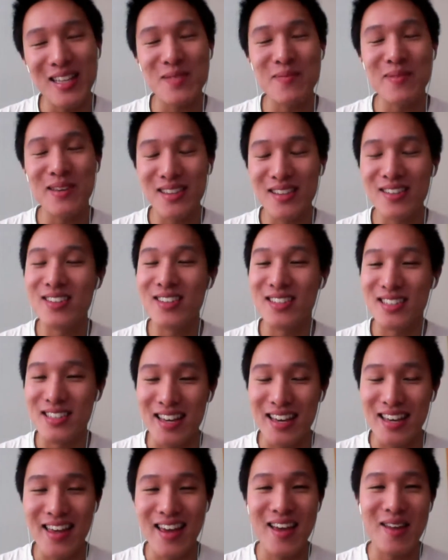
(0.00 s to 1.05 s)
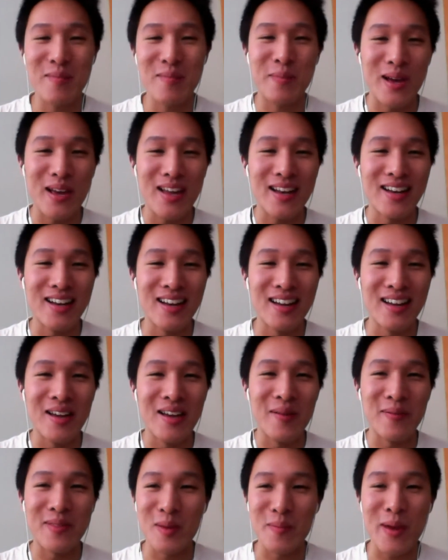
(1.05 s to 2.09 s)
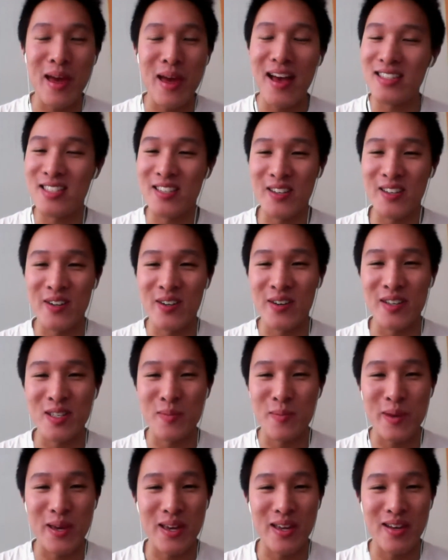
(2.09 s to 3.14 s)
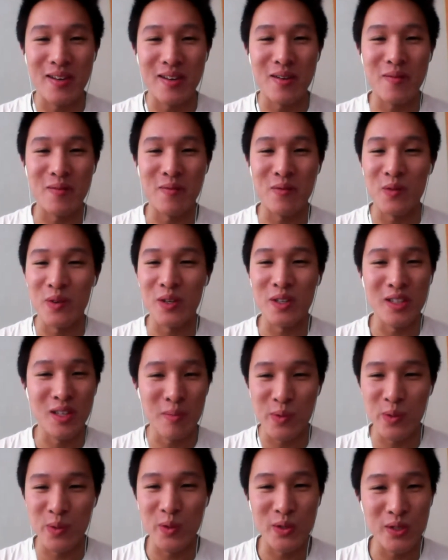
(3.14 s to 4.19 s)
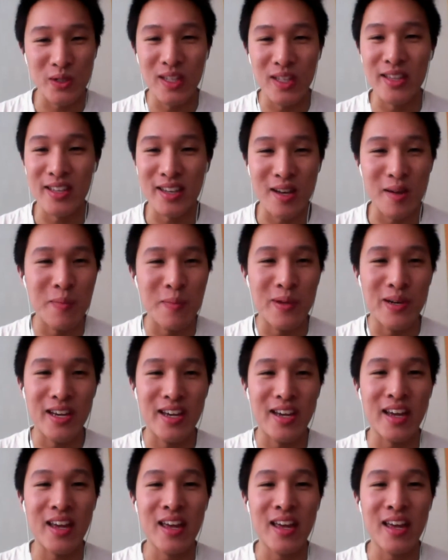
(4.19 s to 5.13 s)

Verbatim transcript: me a little to say that, but I mean, the past year has been really brutal on the company.